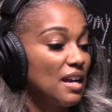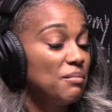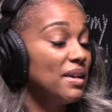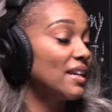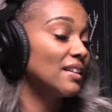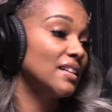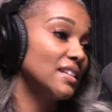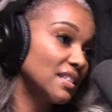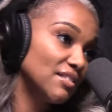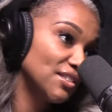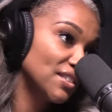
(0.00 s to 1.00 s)
I'm making a list
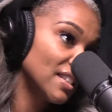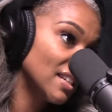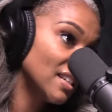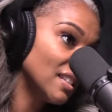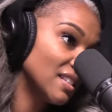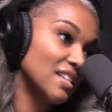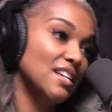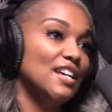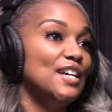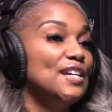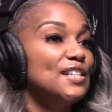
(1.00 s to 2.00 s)
of those things. Right.